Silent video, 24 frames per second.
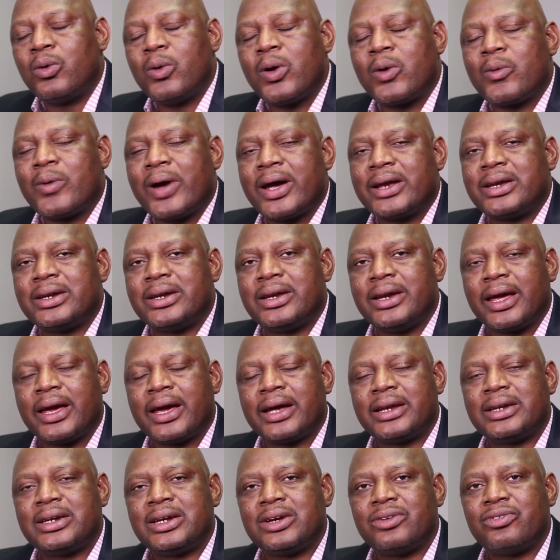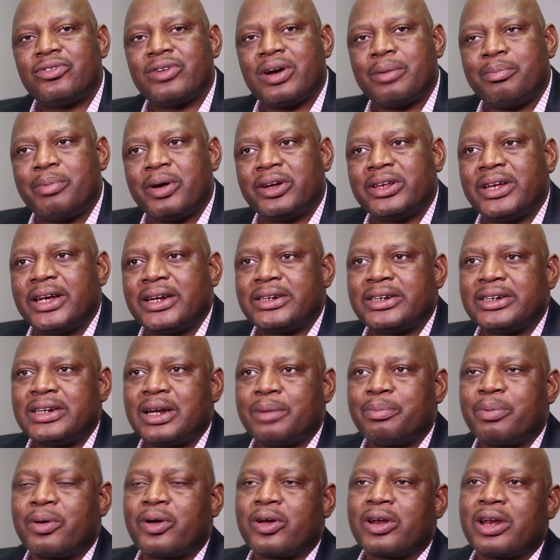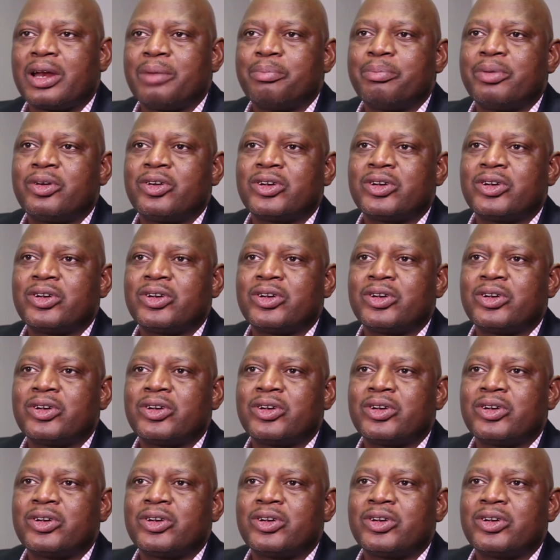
were quite negative about the Inseta program